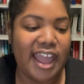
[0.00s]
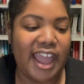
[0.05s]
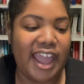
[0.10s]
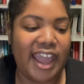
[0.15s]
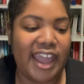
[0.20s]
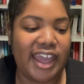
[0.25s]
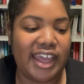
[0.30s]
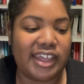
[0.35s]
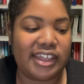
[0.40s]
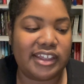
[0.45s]

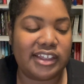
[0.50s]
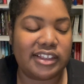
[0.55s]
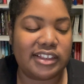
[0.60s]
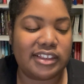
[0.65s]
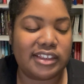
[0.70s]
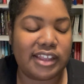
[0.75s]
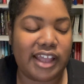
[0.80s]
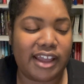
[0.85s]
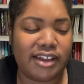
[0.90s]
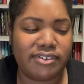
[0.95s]

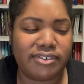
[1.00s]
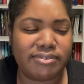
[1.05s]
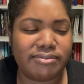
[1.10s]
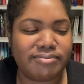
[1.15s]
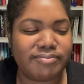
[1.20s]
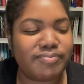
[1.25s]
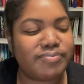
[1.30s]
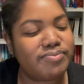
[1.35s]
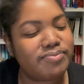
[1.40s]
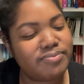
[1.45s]
and I
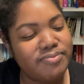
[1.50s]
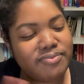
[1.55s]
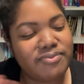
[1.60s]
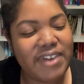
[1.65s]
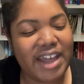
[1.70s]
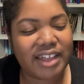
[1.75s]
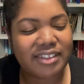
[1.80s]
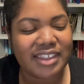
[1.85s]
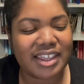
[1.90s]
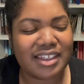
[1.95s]

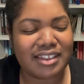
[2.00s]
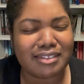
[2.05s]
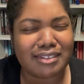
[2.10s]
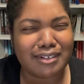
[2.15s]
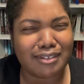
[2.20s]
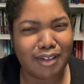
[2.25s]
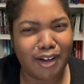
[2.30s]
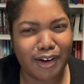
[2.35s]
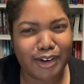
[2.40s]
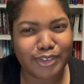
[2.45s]
found it a
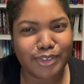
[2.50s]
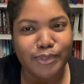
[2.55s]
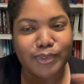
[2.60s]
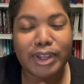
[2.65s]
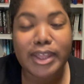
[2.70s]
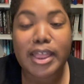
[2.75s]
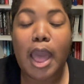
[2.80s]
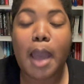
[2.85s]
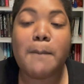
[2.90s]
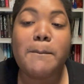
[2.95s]
little hard to
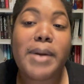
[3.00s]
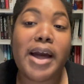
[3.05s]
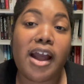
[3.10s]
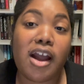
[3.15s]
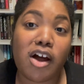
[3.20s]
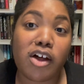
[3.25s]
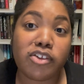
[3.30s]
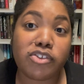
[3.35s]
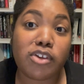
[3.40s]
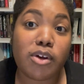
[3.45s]
read, but I
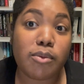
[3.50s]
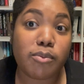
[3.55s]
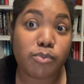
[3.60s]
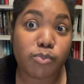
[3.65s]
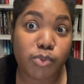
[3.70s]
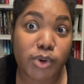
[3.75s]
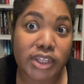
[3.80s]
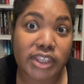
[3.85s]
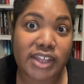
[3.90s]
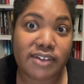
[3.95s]
also
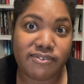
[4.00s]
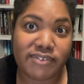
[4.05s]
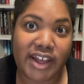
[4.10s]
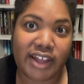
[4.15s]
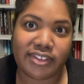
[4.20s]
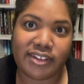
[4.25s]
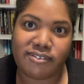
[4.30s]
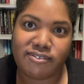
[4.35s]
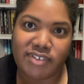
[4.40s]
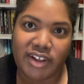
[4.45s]
really
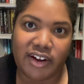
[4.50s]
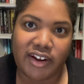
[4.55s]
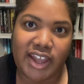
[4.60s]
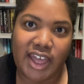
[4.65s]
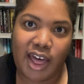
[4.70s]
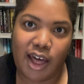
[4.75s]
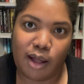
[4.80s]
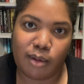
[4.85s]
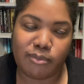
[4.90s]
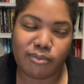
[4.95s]
found it very
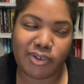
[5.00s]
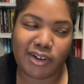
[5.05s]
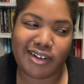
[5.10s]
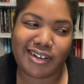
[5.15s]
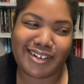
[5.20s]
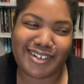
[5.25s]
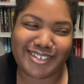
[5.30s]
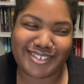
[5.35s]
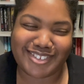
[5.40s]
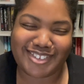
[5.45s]

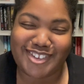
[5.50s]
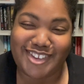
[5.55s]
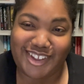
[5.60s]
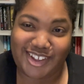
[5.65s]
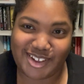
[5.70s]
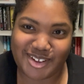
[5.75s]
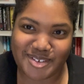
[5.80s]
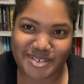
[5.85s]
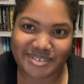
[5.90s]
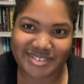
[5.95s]
helpful
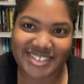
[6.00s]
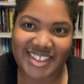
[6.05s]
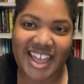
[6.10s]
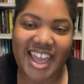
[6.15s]
too.